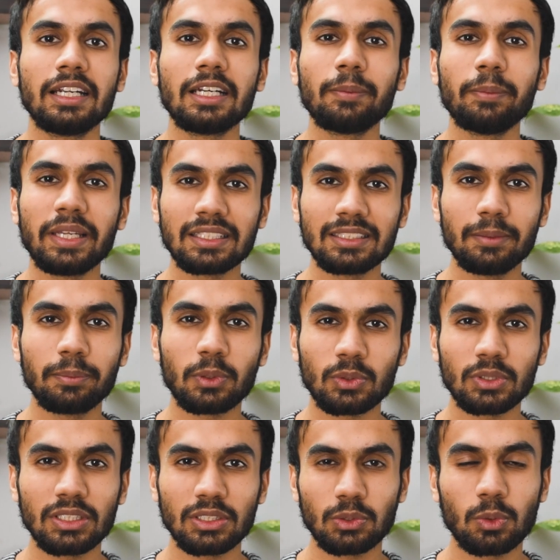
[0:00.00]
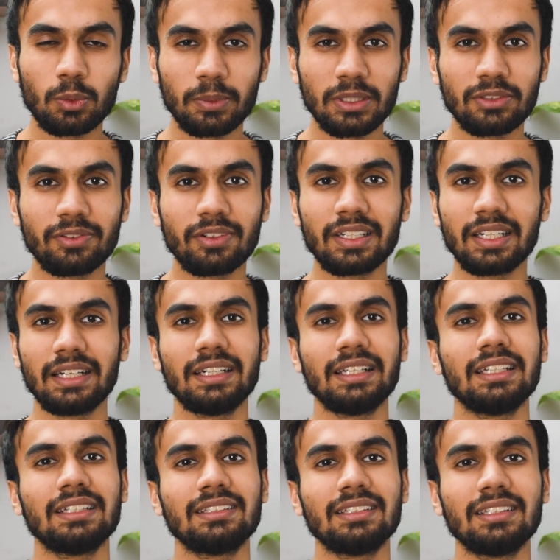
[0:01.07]
It makes the process so much fun and
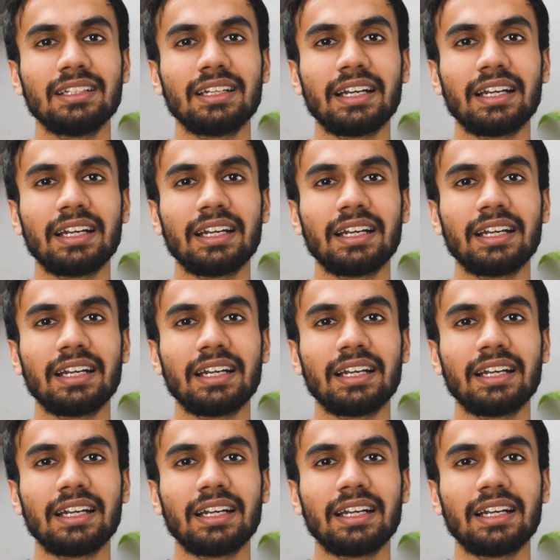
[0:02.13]
easy,